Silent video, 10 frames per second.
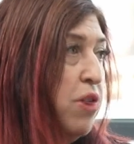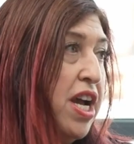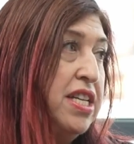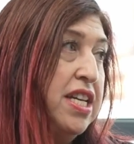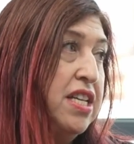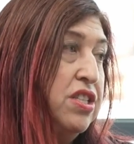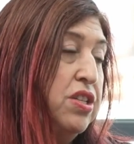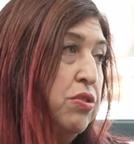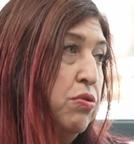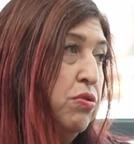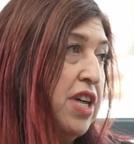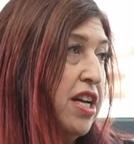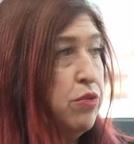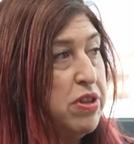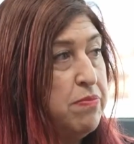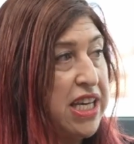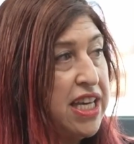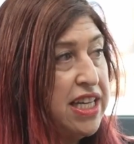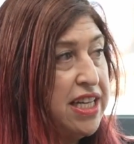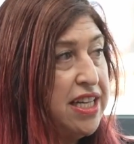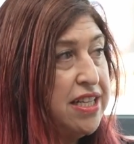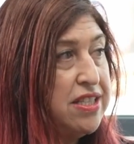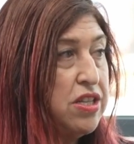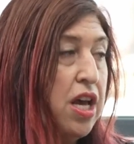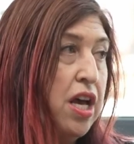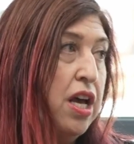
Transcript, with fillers: Do I need to cuddle with my kids?